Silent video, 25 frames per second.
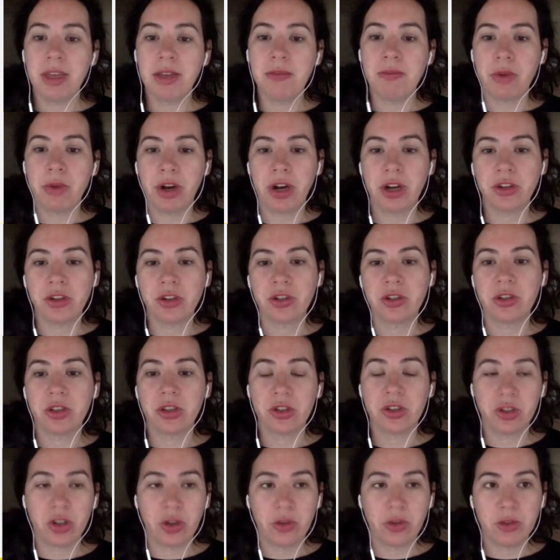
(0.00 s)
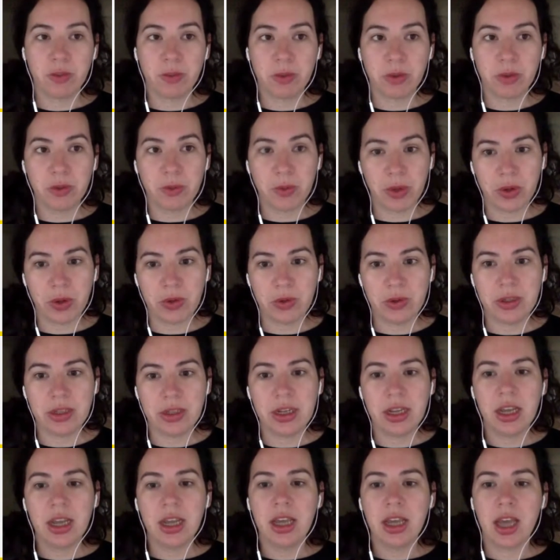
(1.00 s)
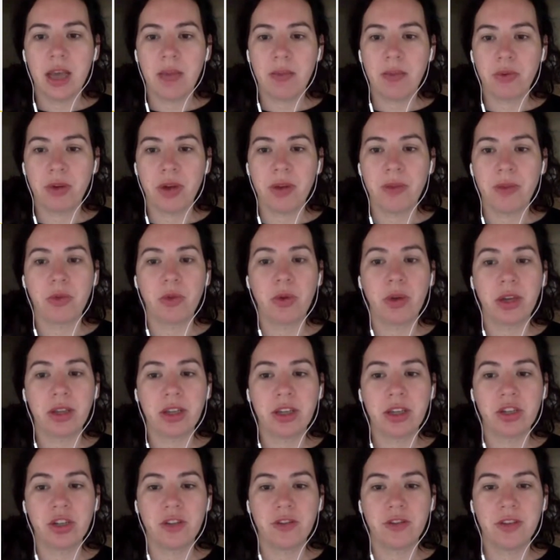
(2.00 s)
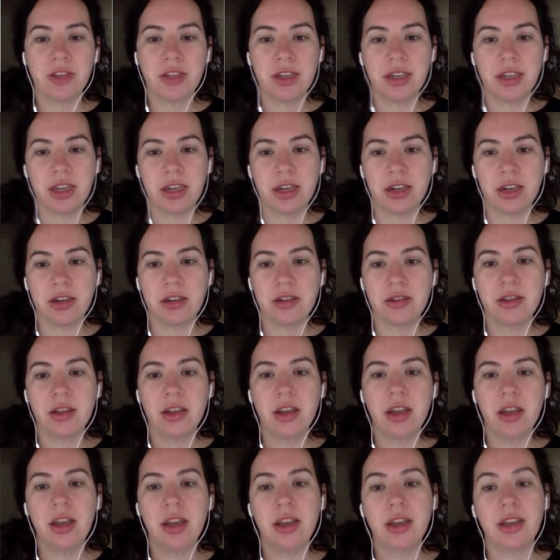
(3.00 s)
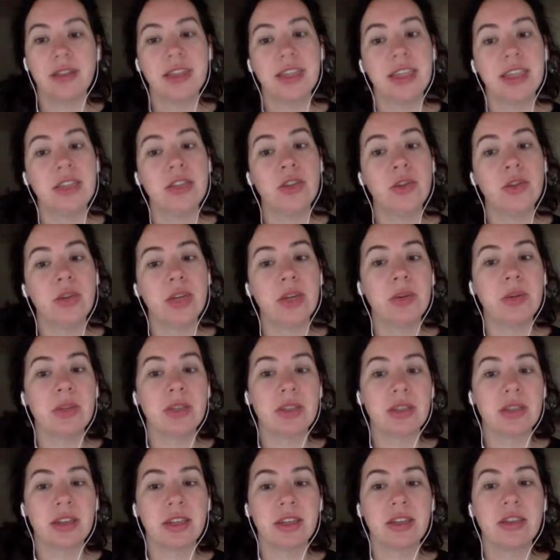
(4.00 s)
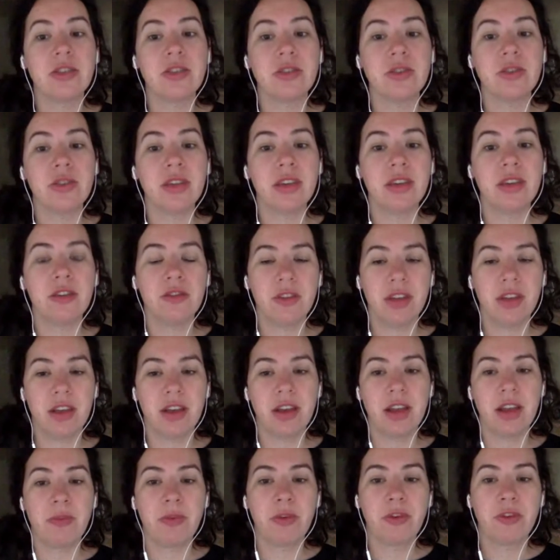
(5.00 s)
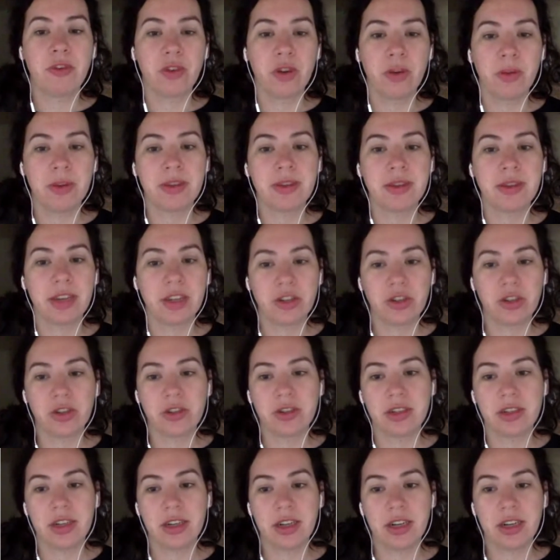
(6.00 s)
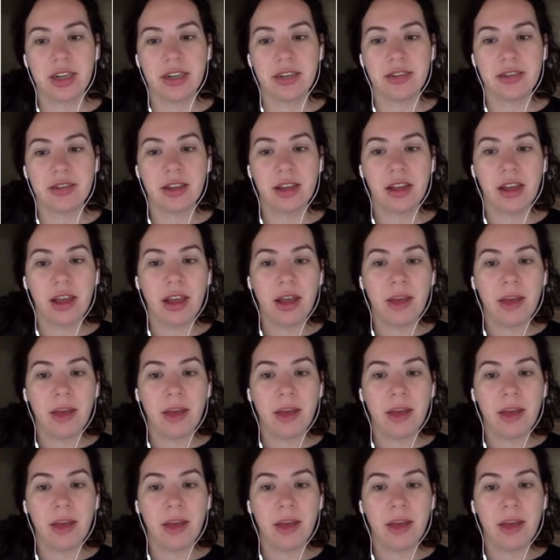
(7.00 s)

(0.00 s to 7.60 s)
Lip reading: In mid-March, the show was postponed, and Prem quickly shifted gears because he knew he would still like to do the event and performance lecture series.